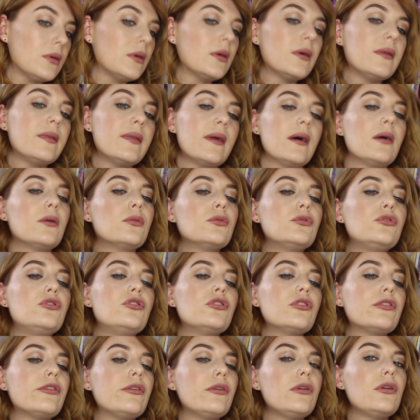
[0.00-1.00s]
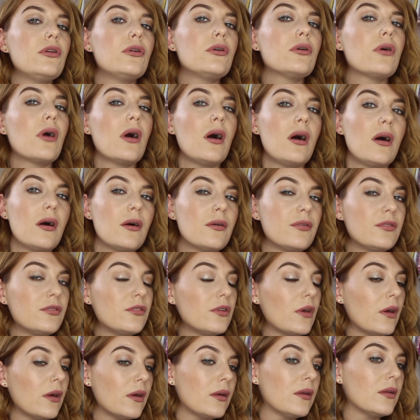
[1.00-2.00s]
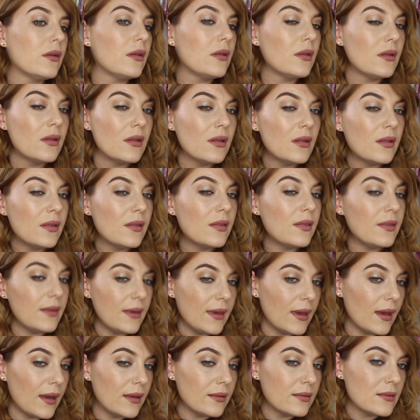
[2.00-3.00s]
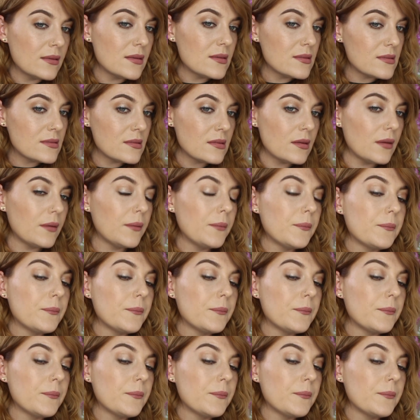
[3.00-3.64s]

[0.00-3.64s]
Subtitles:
and that will just look after the ends.